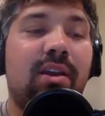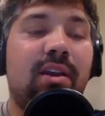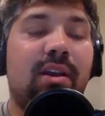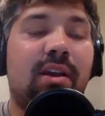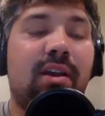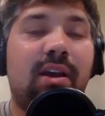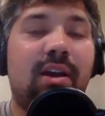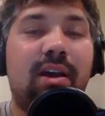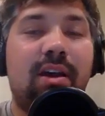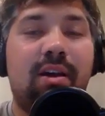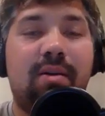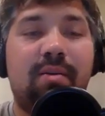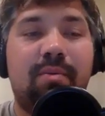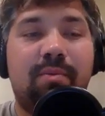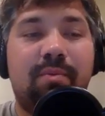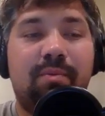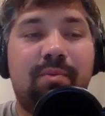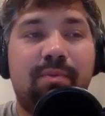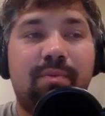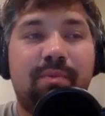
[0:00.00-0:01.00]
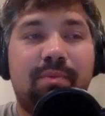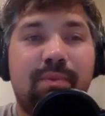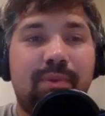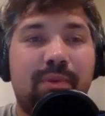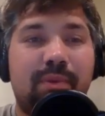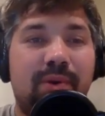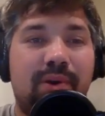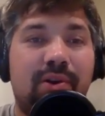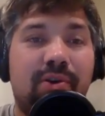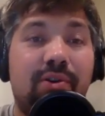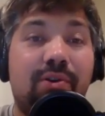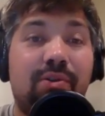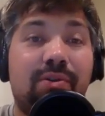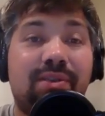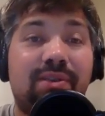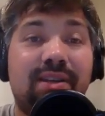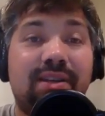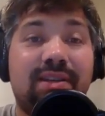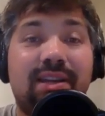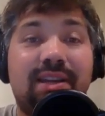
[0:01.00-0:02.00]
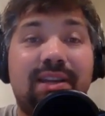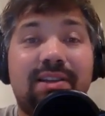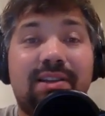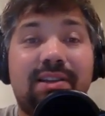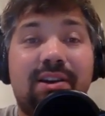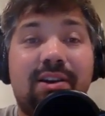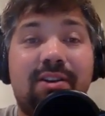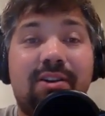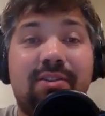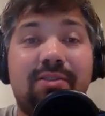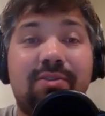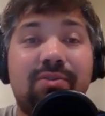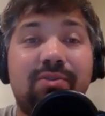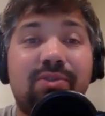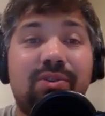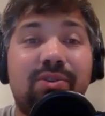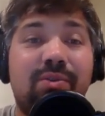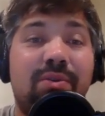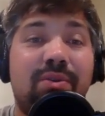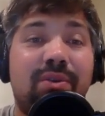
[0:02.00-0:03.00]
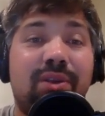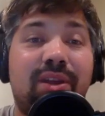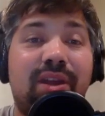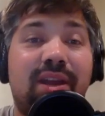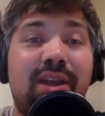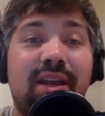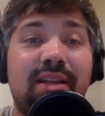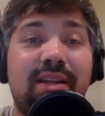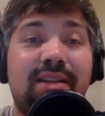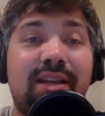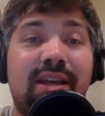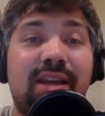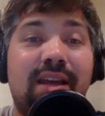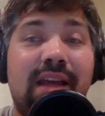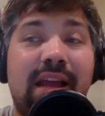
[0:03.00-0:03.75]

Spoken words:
we don't know what these things are, so we really can't say.